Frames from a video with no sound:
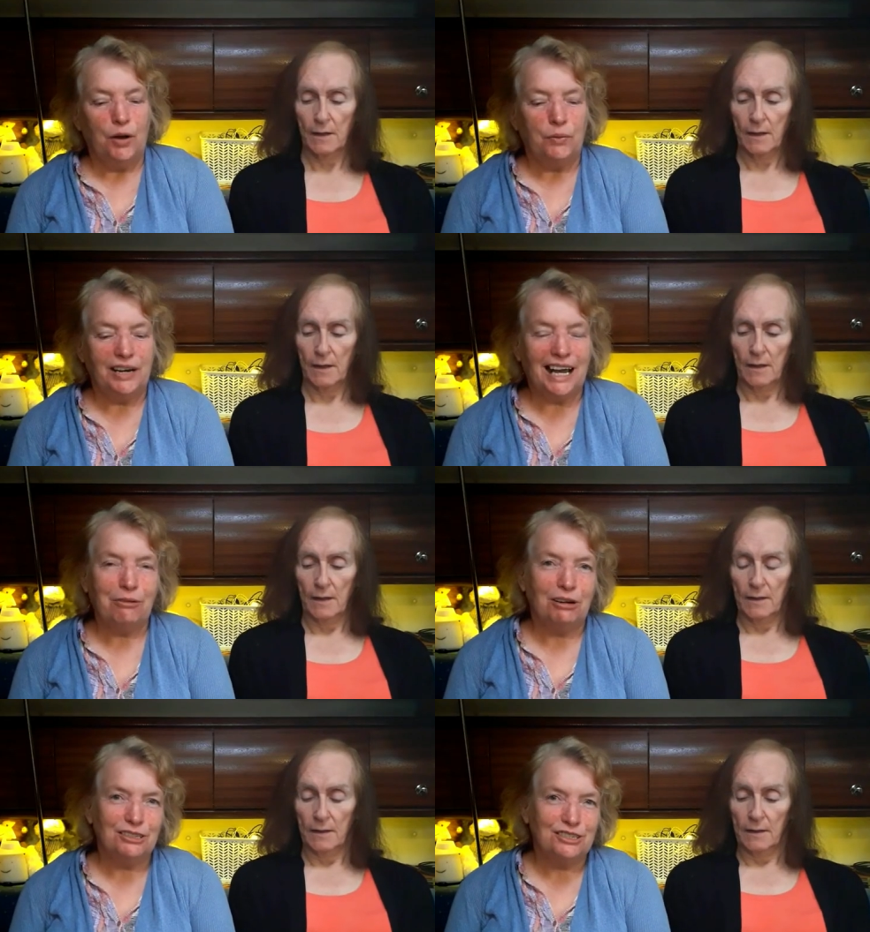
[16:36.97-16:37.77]
Speaker 1: we're
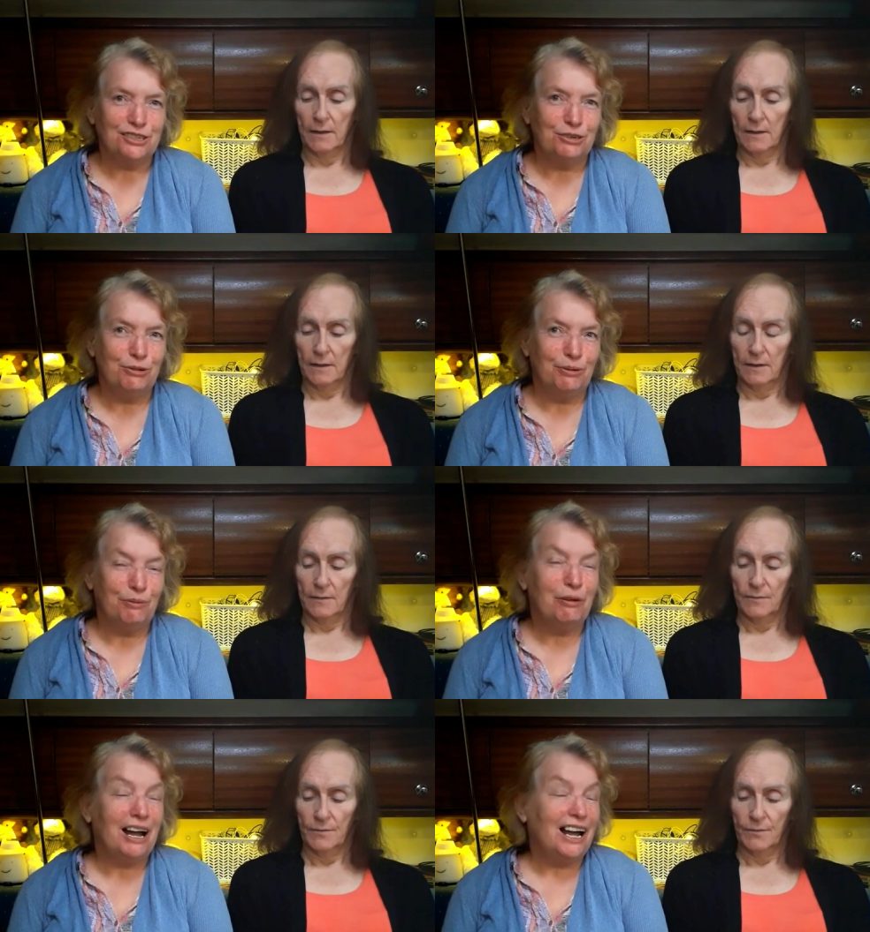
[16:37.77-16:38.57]
now on to
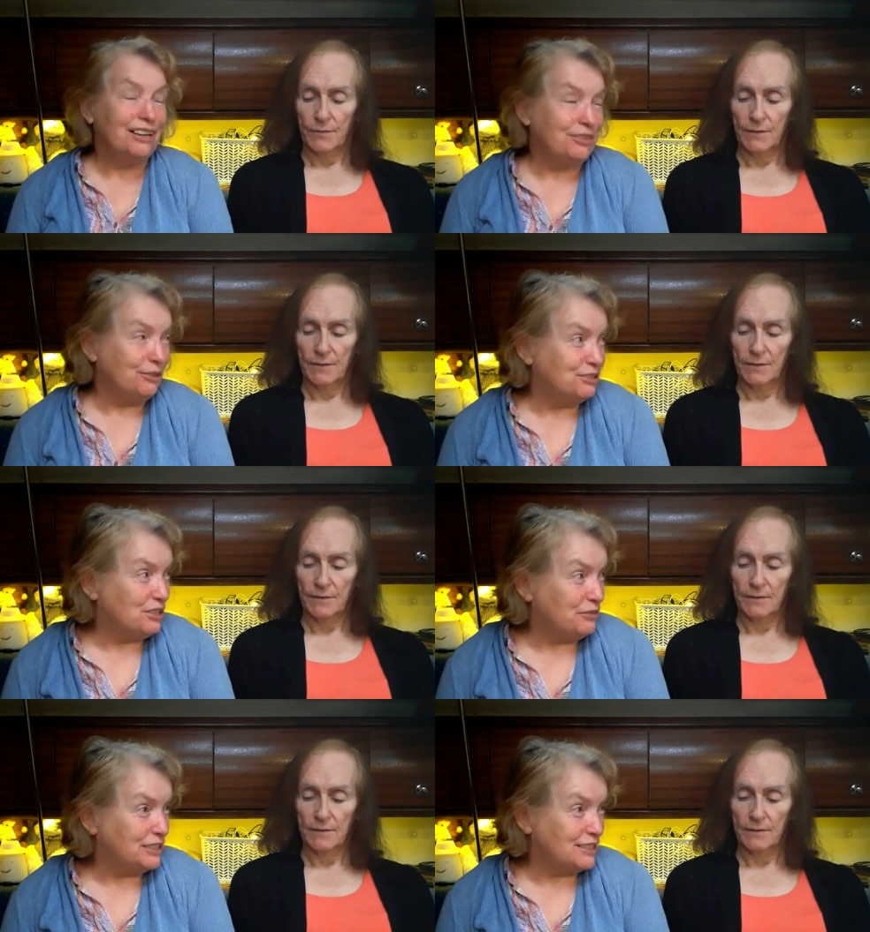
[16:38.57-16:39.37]
what I thought
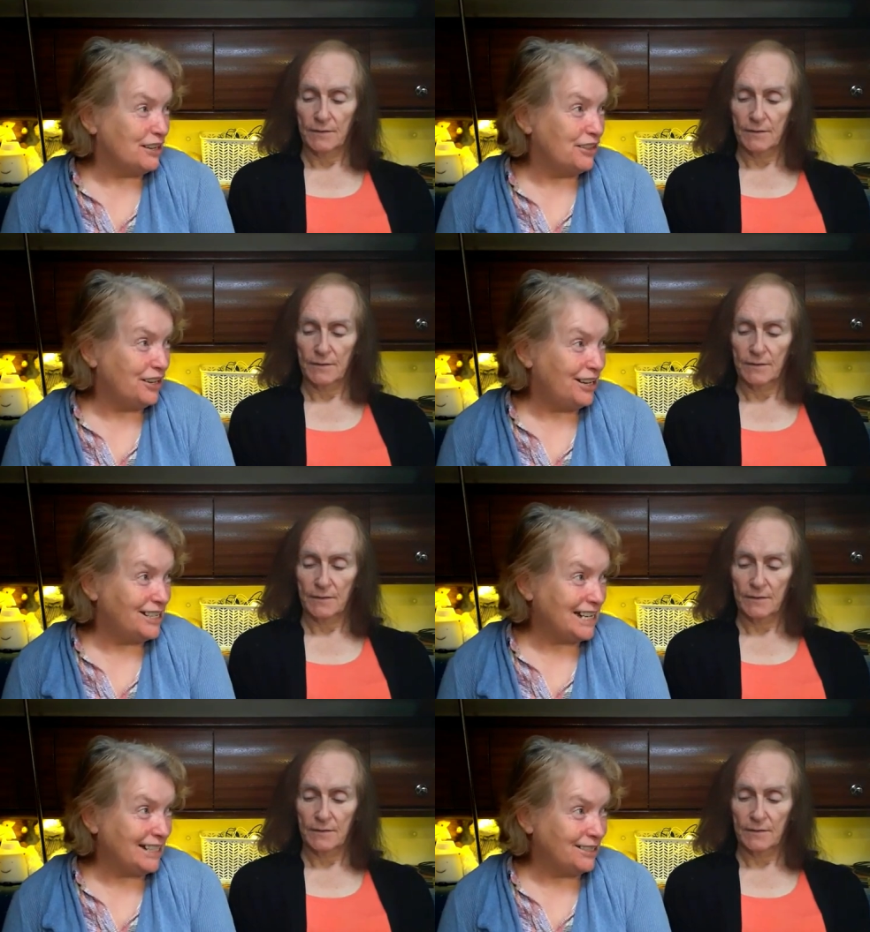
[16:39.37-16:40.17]
of as our
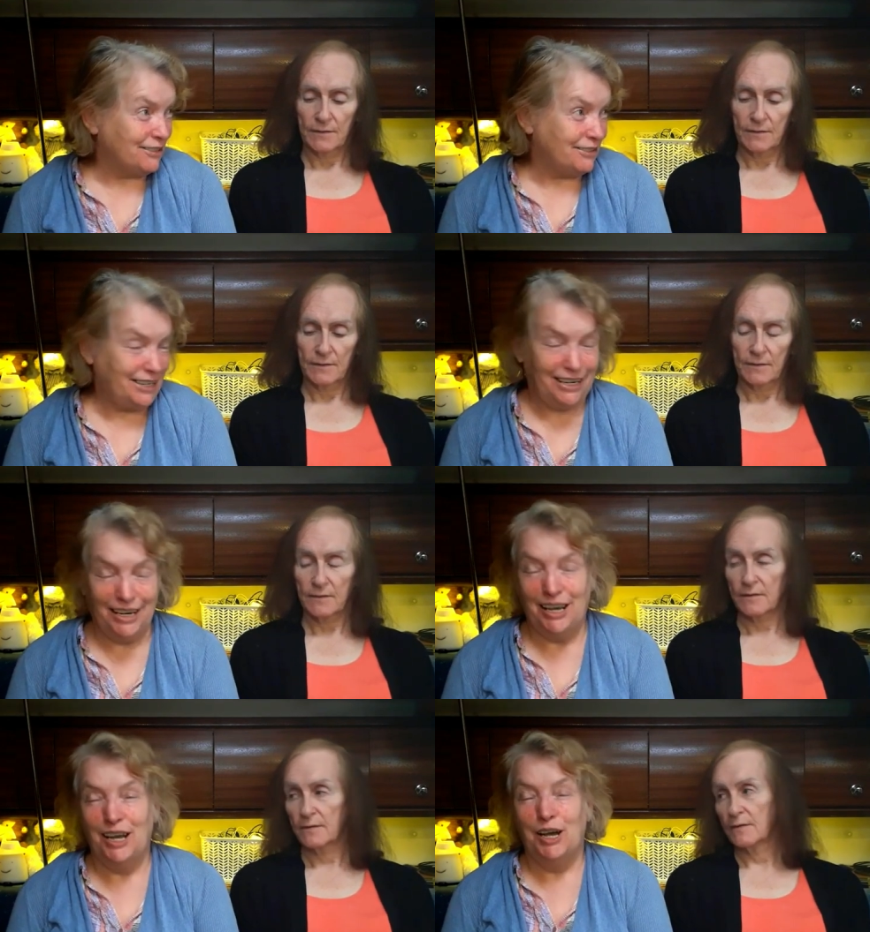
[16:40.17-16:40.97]
third category,
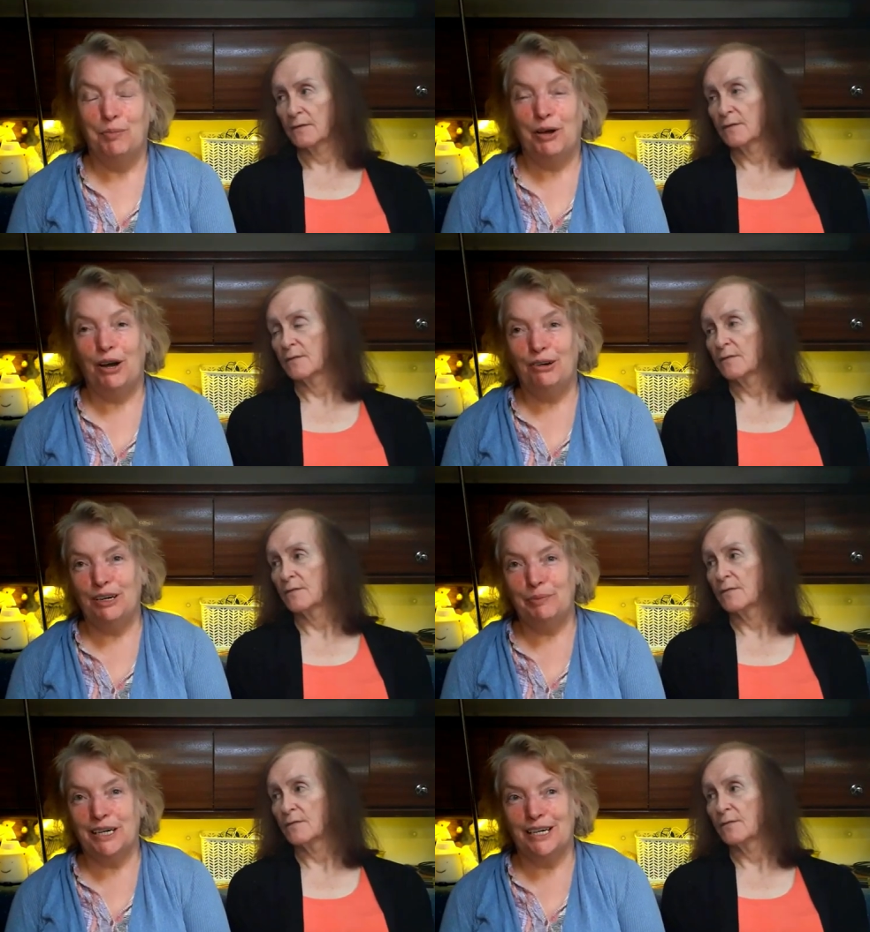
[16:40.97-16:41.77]
but
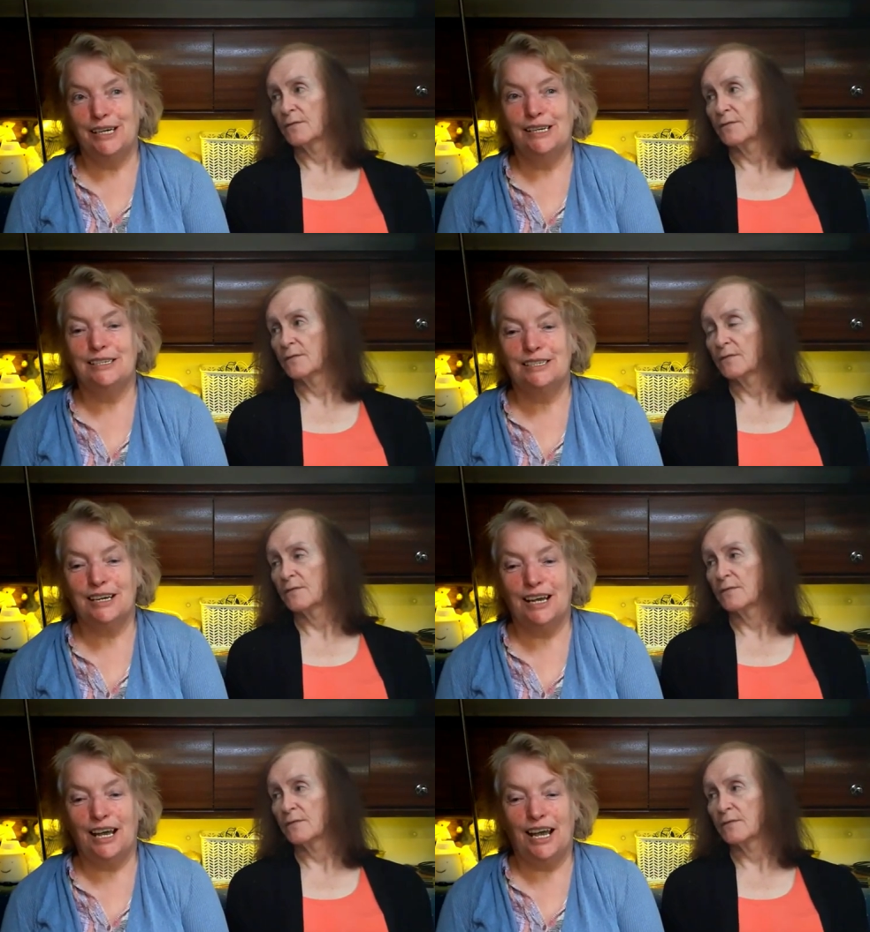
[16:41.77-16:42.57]
only because
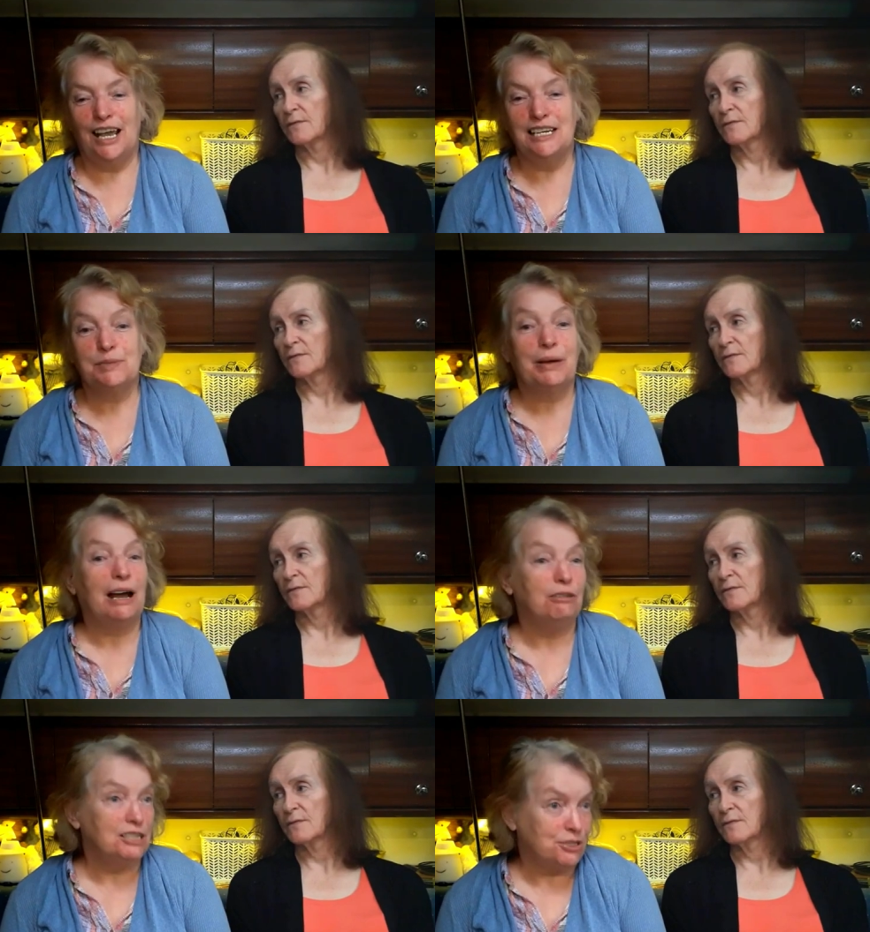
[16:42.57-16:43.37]
it's
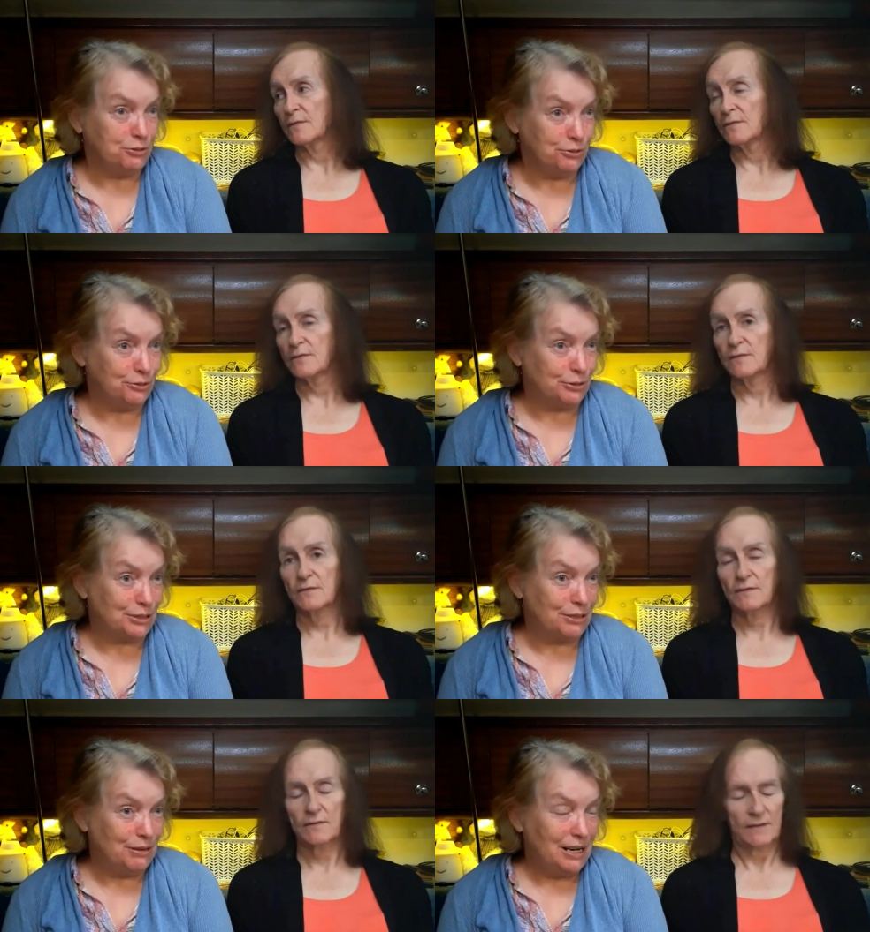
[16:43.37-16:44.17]
power
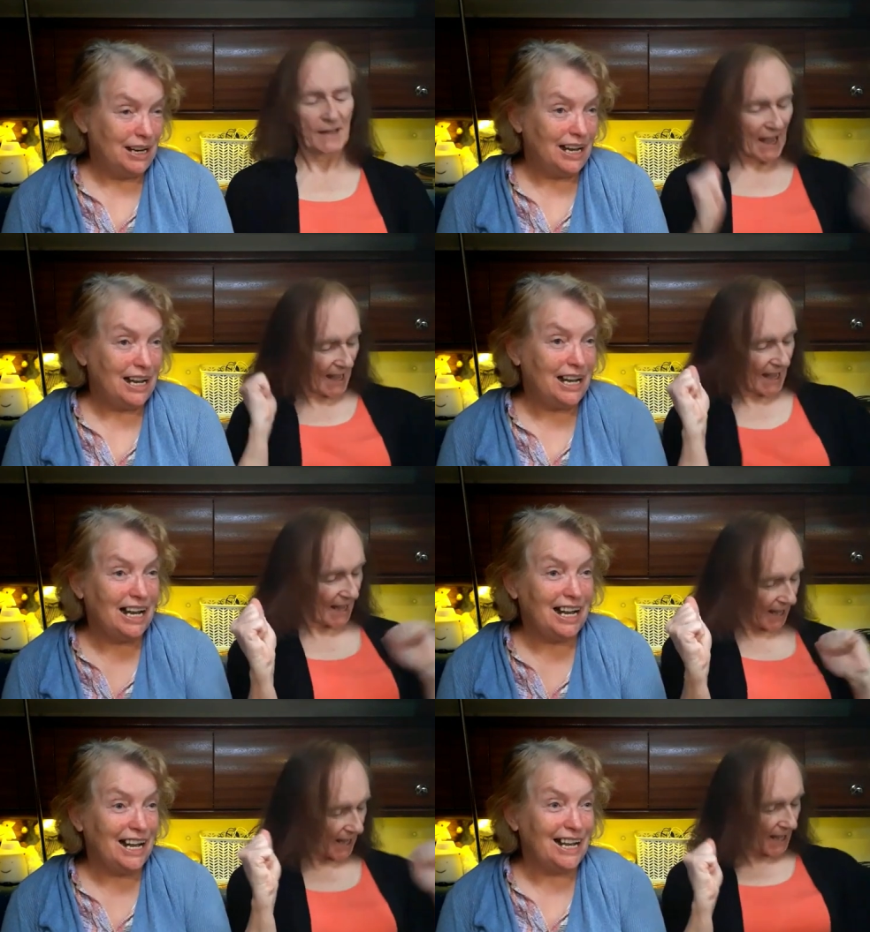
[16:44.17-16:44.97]
tools,
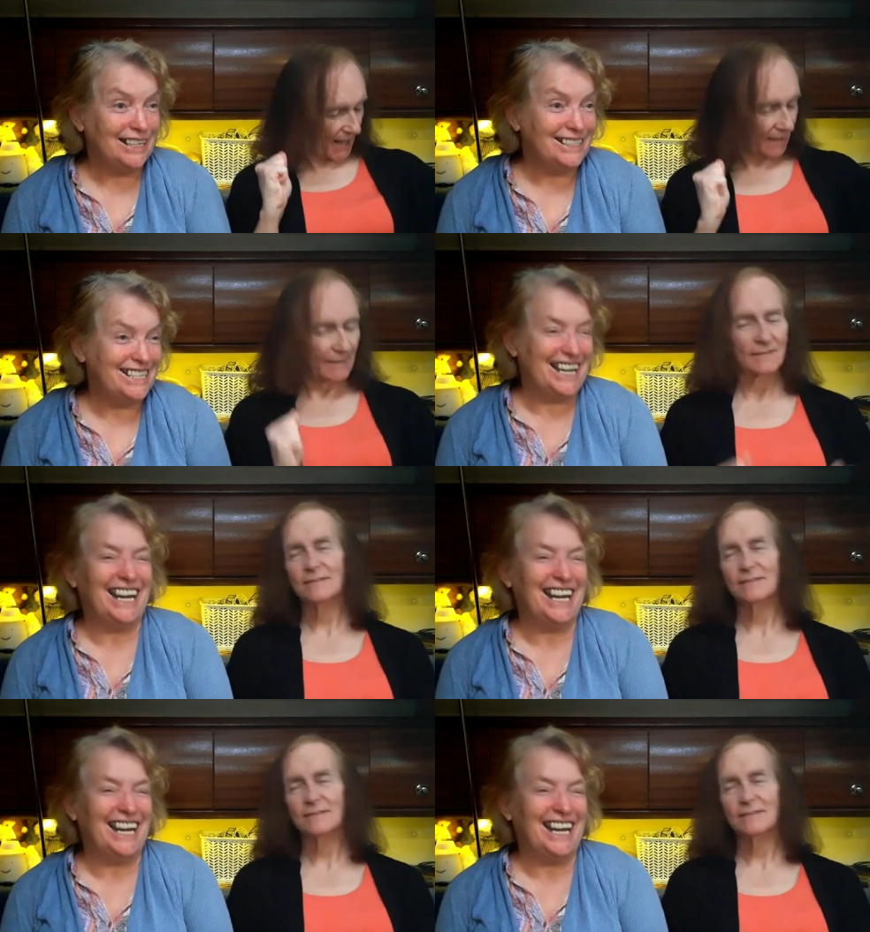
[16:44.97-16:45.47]
and